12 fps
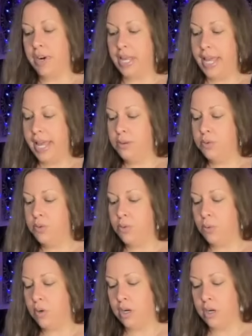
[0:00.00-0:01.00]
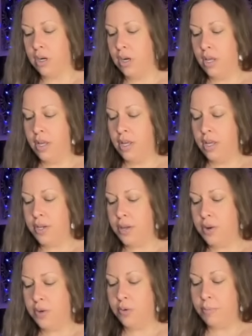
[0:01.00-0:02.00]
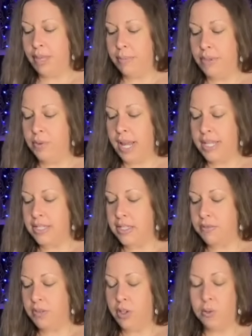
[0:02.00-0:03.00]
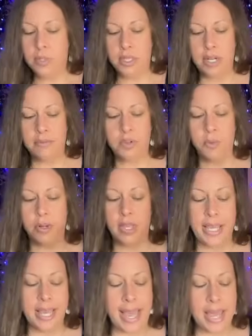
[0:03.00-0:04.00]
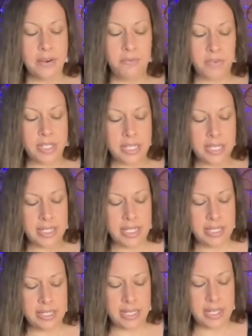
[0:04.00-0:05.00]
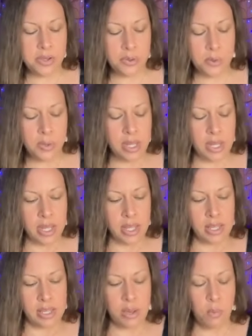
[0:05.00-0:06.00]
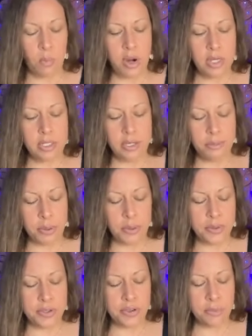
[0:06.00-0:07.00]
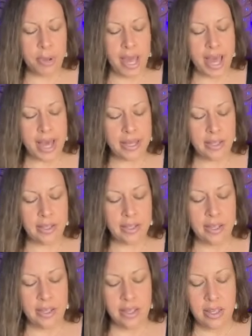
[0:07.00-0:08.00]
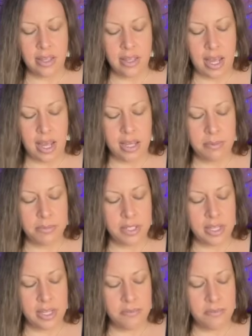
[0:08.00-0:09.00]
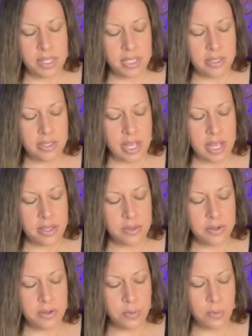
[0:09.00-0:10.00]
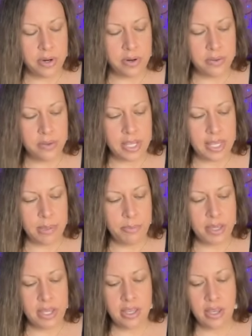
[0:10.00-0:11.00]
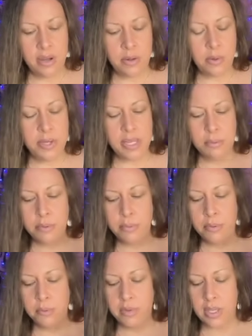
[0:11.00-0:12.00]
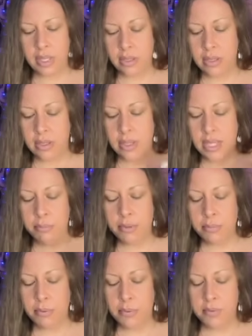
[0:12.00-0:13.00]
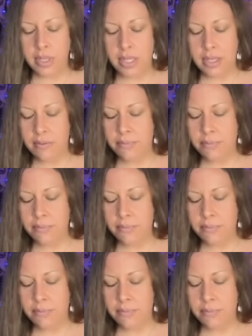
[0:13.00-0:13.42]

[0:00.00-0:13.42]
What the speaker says: account, or, you know, maybe you guys live close enough to where they can physically see you. They want to pull you back to convince that they're worth keeping. Yo, keep it moving. Keep it moving.